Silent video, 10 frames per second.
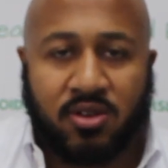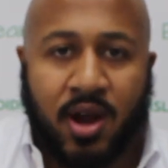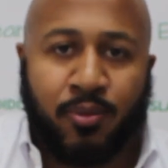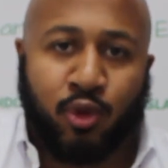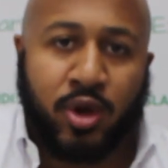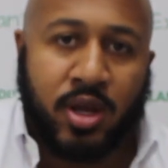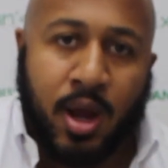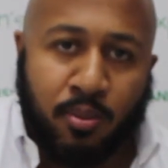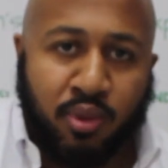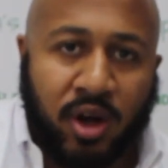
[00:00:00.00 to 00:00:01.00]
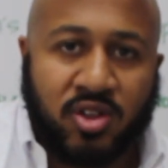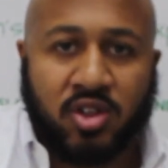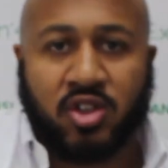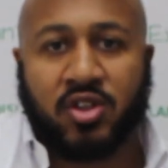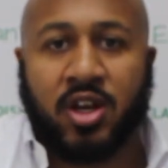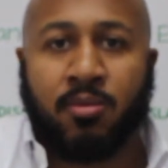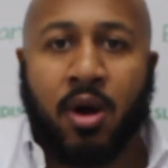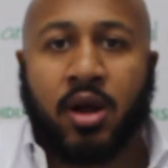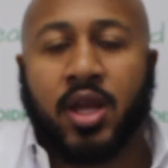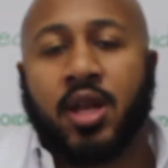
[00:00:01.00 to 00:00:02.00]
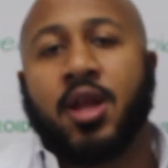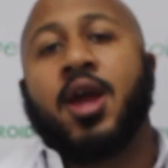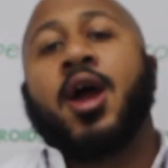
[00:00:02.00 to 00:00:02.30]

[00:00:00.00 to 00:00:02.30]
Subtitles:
top 3 processors on the market.